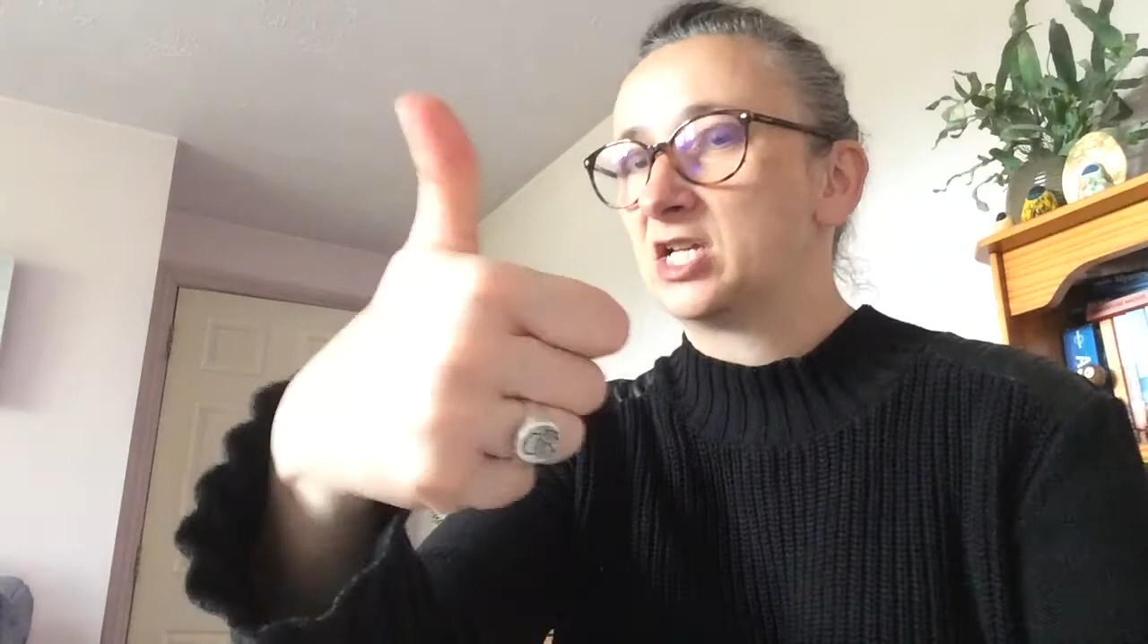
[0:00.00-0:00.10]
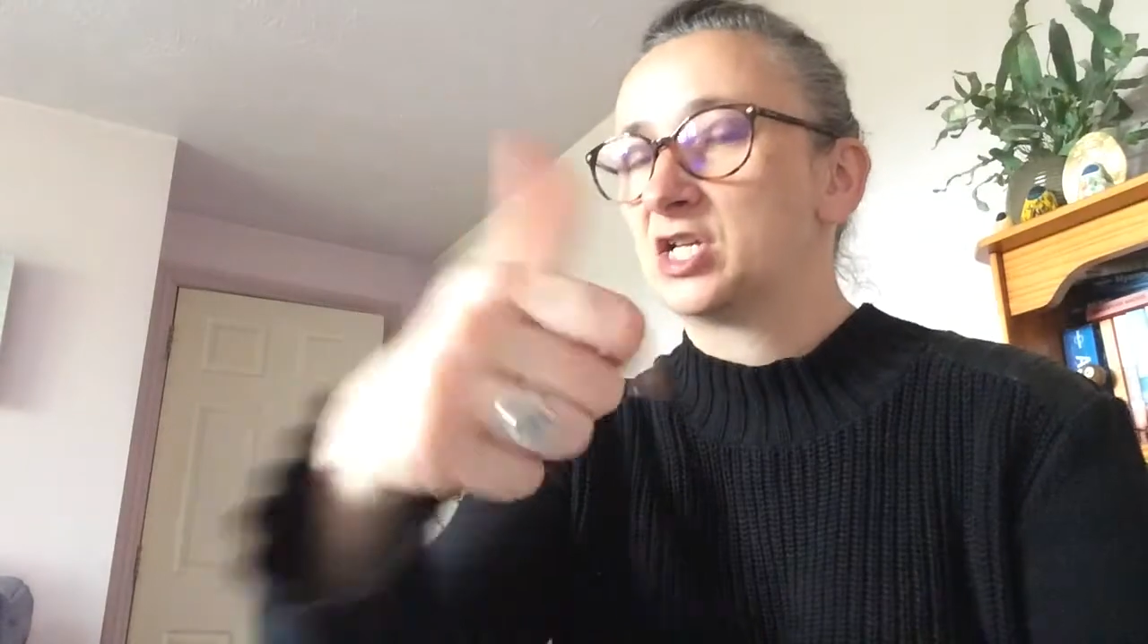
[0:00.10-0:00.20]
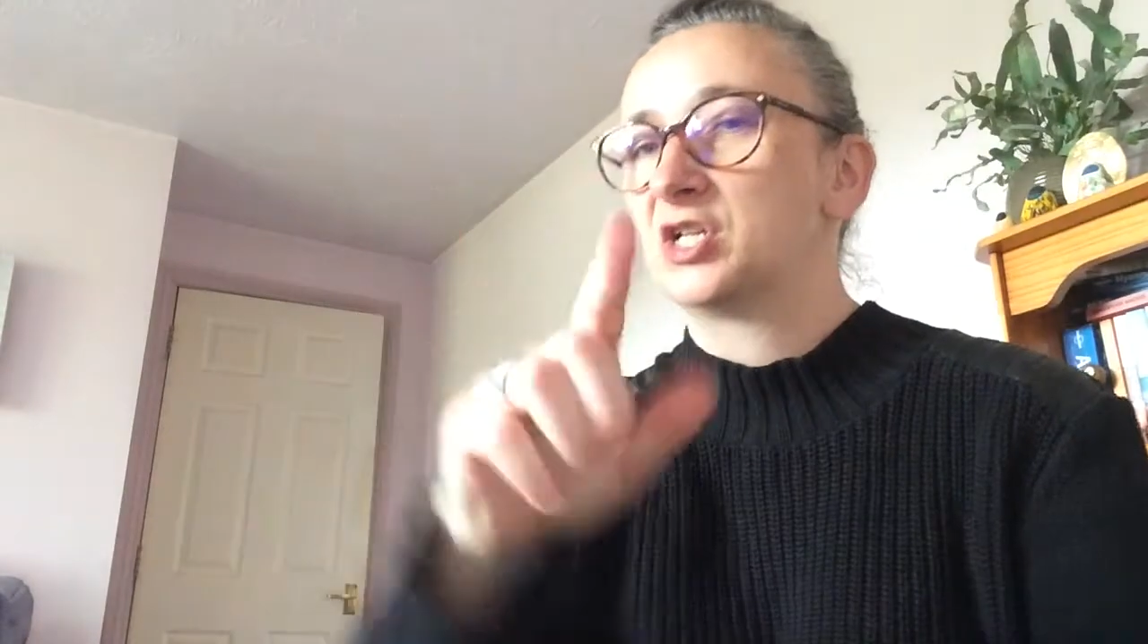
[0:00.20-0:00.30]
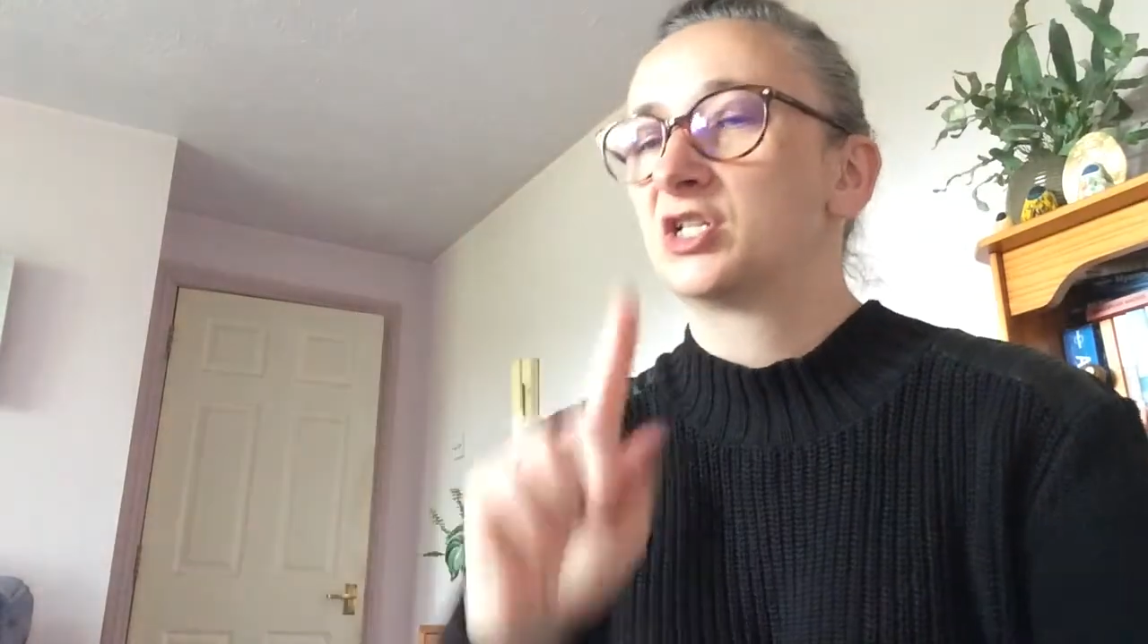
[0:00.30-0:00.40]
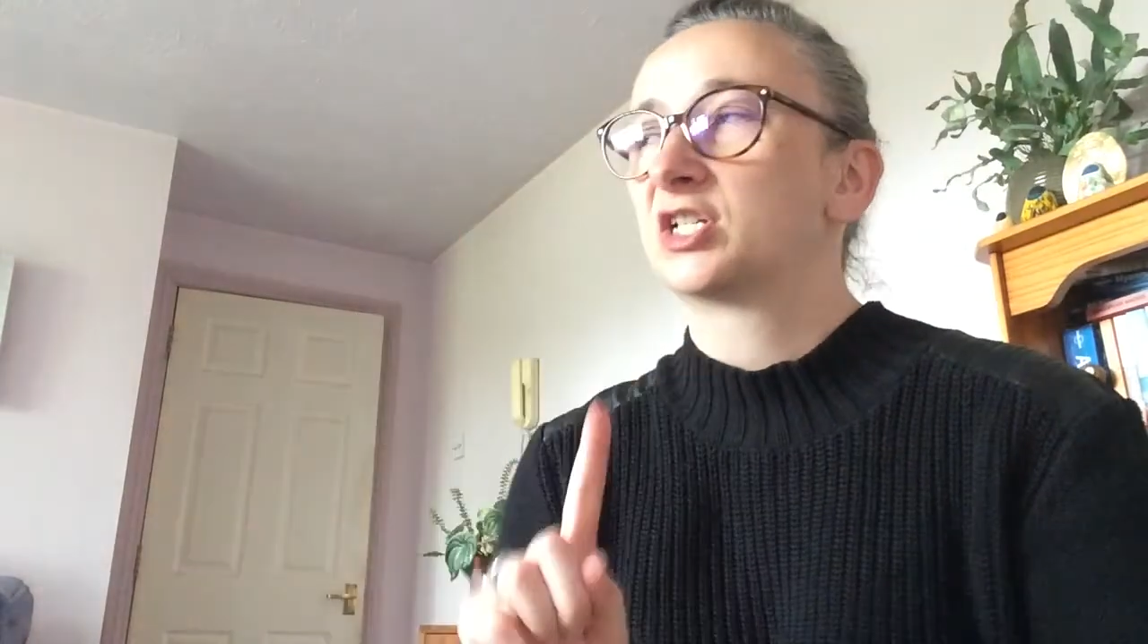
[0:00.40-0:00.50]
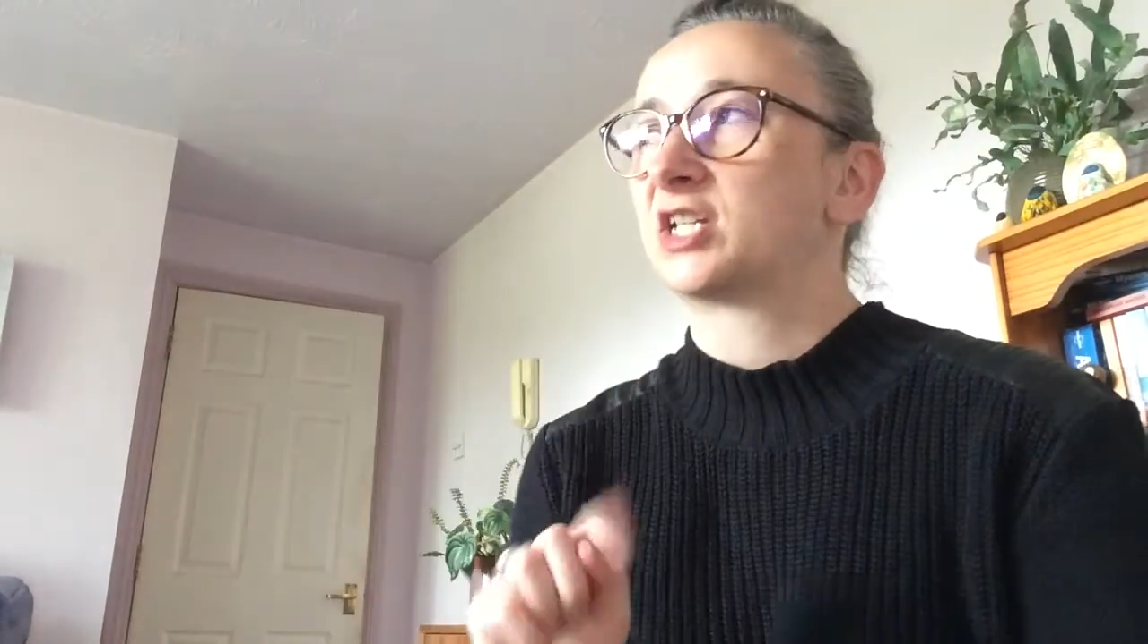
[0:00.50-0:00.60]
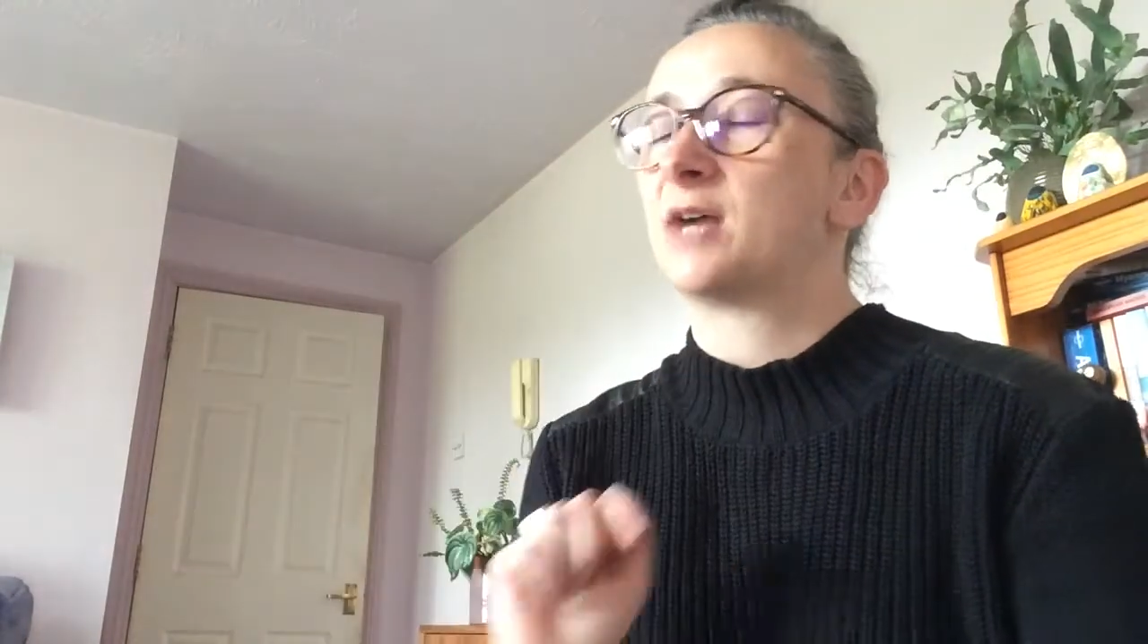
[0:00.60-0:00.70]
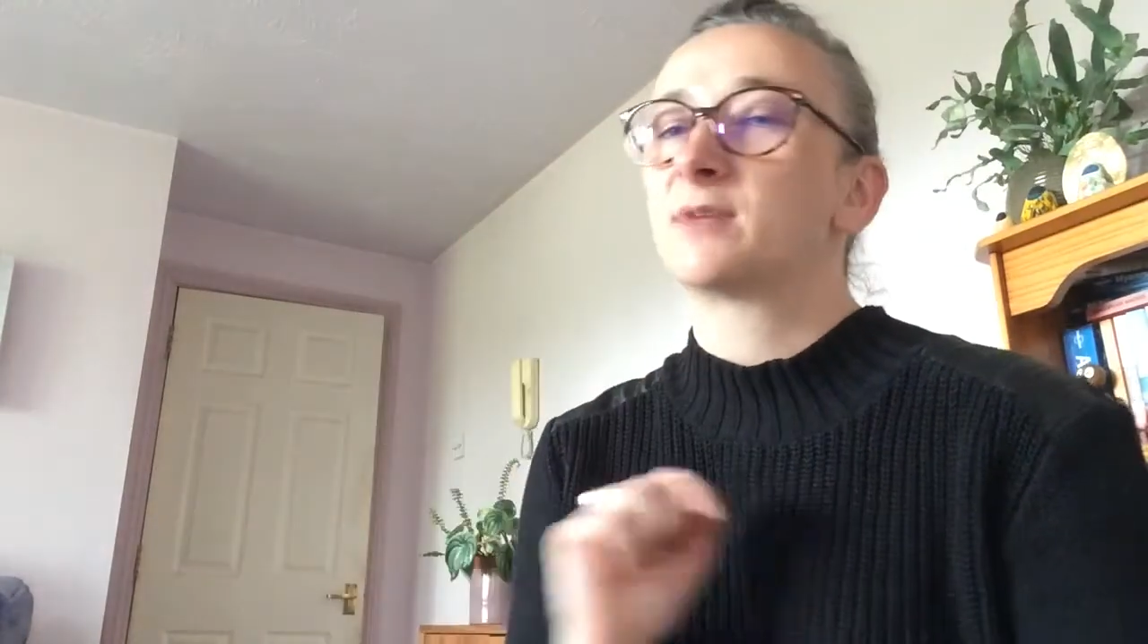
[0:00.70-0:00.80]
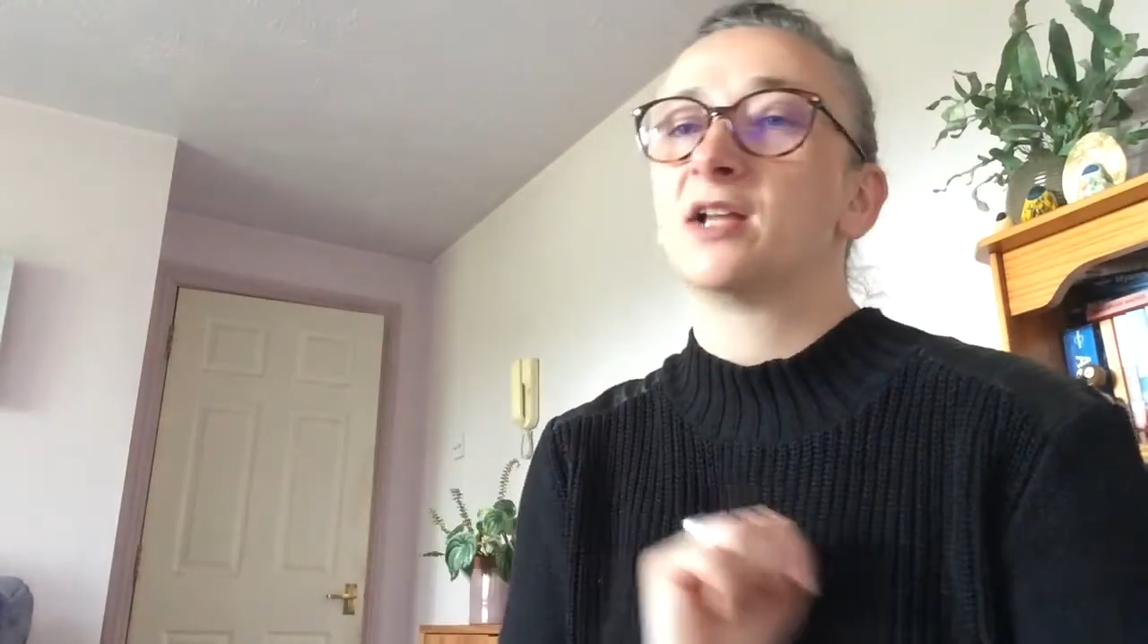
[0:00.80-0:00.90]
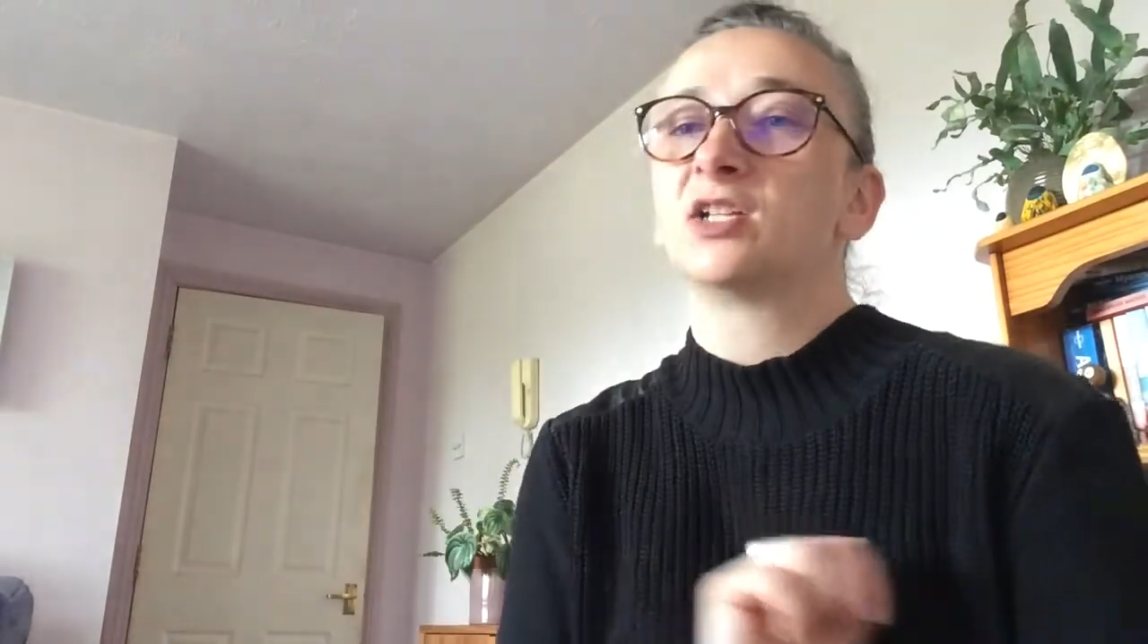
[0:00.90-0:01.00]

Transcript: good because I'm going